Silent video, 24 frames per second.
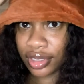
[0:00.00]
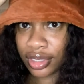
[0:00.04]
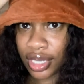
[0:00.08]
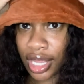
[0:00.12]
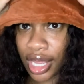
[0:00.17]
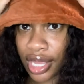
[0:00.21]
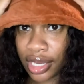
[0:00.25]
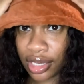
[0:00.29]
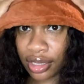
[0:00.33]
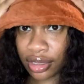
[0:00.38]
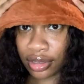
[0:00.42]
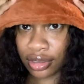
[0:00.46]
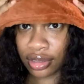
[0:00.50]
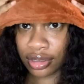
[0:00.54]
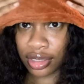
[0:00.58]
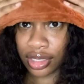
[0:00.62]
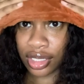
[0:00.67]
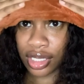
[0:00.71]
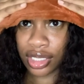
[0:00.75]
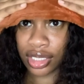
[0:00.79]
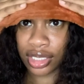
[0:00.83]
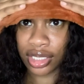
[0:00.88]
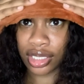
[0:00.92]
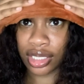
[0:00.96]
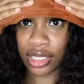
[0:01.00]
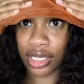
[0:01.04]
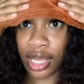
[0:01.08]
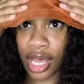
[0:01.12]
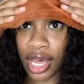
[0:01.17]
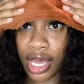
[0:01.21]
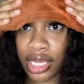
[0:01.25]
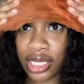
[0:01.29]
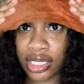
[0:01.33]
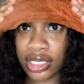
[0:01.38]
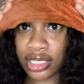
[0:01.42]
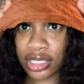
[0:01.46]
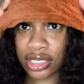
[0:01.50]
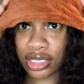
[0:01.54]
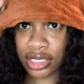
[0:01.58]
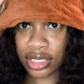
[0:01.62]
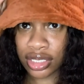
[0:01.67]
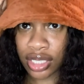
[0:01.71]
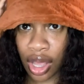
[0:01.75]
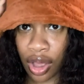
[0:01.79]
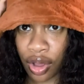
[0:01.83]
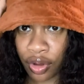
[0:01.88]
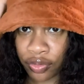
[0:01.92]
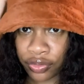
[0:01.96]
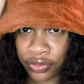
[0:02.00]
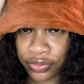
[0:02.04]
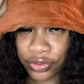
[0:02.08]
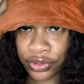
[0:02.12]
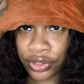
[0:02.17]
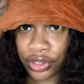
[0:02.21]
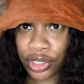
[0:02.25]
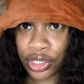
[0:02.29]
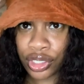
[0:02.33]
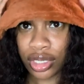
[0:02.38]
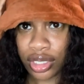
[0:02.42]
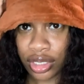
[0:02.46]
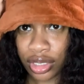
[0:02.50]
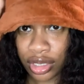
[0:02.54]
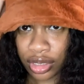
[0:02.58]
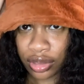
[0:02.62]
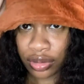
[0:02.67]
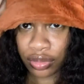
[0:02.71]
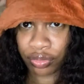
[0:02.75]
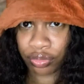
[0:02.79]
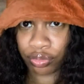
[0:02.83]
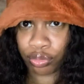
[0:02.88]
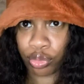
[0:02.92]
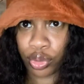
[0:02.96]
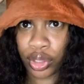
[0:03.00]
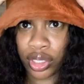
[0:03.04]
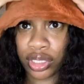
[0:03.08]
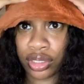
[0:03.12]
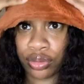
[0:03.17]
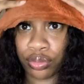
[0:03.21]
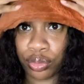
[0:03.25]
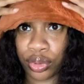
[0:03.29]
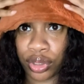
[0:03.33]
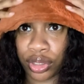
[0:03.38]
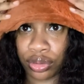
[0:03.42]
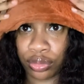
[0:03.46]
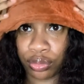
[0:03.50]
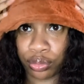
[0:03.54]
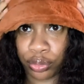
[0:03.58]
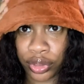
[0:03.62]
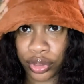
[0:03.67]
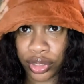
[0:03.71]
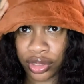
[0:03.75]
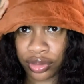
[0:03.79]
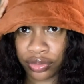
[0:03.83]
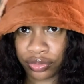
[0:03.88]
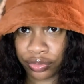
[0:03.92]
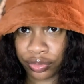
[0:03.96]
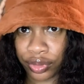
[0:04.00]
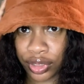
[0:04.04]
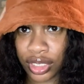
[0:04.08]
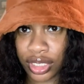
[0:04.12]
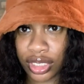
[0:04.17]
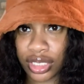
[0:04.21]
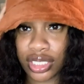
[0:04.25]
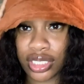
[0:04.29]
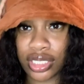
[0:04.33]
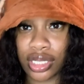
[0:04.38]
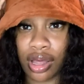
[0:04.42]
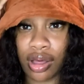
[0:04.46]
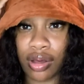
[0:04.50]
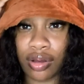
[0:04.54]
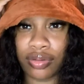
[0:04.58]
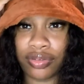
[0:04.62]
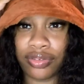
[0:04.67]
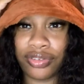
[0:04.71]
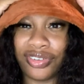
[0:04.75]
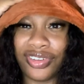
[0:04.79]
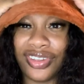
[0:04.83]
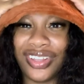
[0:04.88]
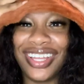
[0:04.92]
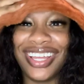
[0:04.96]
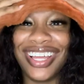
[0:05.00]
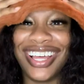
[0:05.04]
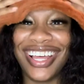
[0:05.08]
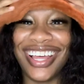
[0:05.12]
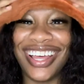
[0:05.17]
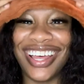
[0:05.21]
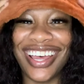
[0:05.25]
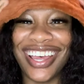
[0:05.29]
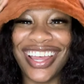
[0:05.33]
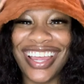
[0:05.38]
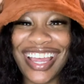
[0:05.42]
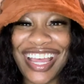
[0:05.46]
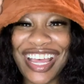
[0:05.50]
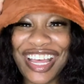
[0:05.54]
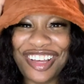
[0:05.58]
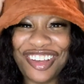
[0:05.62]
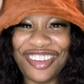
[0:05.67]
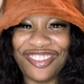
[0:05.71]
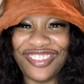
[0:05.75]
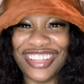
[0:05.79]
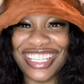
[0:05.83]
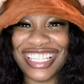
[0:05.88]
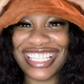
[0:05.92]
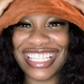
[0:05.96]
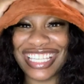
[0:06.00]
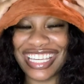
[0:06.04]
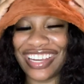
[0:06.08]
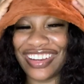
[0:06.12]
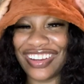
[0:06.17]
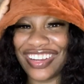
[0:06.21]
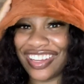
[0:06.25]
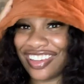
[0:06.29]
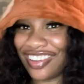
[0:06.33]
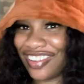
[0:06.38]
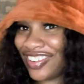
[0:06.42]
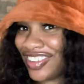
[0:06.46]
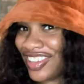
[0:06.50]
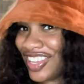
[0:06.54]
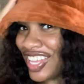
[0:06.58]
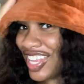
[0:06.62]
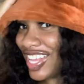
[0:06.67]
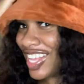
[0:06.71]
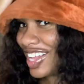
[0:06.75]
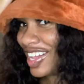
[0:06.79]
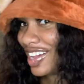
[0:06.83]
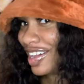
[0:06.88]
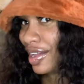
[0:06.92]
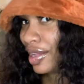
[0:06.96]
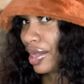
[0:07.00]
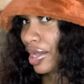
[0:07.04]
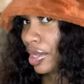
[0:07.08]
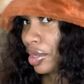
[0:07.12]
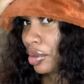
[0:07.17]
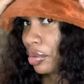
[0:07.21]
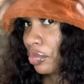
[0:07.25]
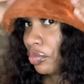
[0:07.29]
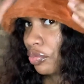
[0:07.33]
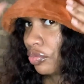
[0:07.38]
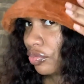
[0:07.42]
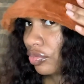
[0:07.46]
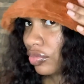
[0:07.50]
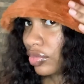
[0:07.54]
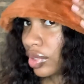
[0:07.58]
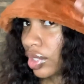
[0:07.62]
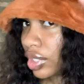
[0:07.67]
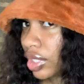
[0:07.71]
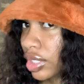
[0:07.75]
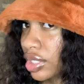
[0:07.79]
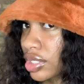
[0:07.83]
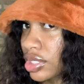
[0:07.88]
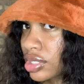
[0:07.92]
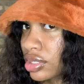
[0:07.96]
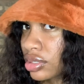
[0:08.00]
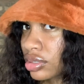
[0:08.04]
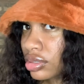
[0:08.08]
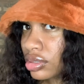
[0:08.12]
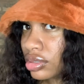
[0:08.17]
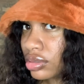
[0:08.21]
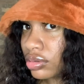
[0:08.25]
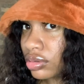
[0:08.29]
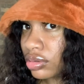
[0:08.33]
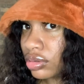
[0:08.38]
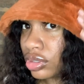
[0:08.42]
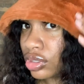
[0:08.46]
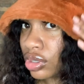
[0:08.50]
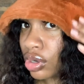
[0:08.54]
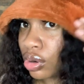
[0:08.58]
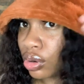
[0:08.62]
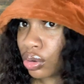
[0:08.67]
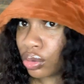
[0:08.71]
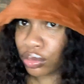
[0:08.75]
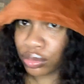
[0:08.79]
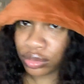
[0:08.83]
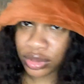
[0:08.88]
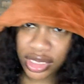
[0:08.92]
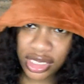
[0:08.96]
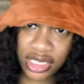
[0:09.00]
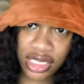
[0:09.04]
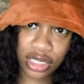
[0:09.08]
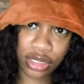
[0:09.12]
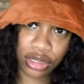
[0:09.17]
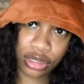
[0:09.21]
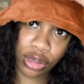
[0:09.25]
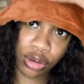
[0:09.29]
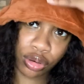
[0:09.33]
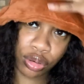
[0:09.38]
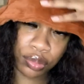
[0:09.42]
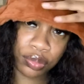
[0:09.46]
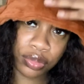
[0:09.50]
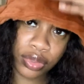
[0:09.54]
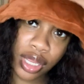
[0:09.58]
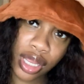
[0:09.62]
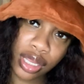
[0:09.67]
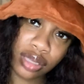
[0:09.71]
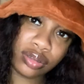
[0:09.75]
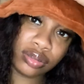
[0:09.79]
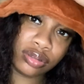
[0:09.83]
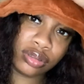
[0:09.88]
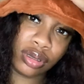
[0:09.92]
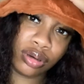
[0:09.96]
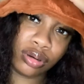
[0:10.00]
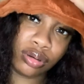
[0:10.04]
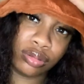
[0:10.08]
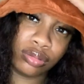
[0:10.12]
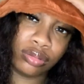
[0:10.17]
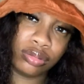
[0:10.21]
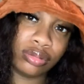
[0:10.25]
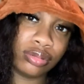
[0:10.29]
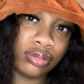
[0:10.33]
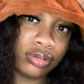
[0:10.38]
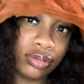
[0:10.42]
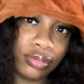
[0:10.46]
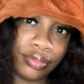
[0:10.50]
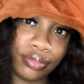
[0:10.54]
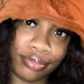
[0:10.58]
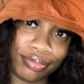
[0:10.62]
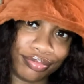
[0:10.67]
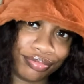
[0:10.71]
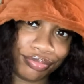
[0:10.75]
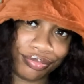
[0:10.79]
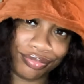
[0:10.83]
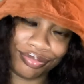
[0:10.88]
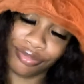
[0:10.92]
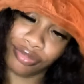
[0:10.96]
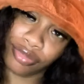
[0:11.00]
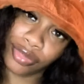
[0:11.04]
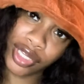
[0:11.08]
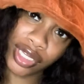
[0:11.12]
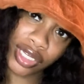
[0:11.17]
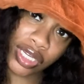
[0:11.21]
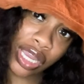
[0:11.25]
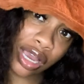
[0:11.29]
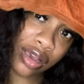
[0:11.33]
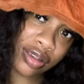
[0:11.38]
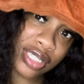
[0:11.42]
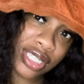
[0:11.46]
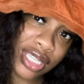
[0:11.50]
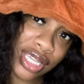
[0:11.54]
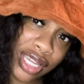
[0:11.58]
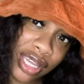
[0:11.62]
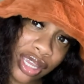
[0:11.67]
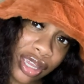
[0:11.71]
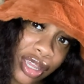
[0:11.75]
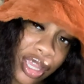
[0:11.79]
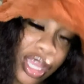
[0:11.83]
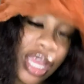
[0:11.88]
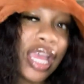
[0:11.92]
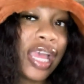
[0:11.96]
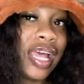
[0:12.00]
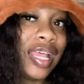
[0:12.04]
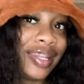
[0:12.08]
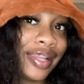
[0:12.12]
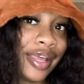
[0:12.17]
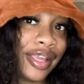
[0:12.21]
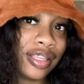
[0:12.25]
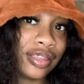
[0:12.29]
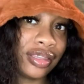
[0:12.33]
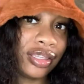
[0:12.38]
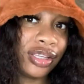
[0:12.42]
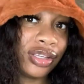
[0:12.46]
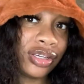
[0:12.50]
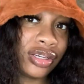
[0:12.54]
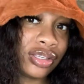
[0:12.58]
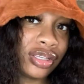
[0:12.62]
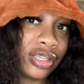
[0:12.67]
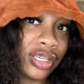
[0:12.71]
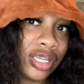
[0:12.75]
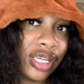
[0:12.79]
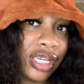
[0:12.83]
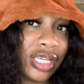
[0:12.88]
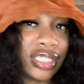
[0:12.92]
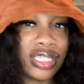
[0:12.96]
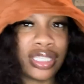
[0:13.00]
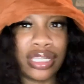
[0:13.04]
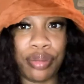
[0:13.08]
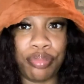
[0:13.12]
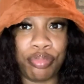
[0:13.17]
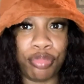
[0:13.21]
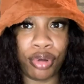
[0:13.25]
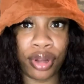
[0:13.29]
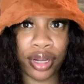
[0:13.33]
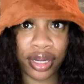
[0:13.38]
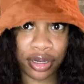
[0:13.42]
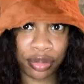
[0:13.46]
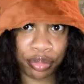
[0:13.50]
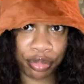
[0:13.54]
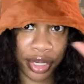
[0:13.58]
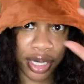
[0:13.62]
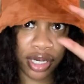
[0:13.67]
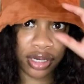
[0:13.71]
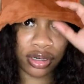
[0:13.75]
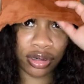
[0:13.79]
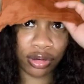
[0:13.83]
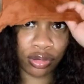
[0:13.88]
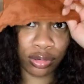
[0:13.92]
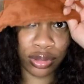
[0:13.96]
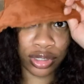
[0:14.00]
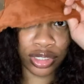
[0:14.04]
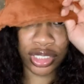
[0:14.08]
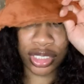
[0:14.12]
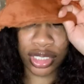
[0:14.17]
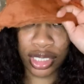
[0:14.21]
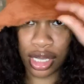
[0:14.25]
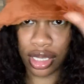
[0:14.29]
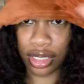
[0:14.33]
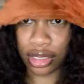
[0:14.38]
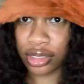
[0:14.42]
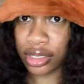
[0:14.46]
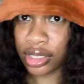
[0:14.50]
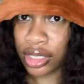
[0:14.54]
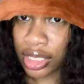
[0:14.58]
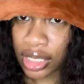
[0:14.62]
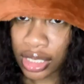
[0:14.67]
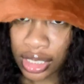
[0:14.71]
like nice soft, really, really, really freaking soft material. It's, yo, this is dope. I don't know. Y'all see it? Like literally it's a burnt orange color.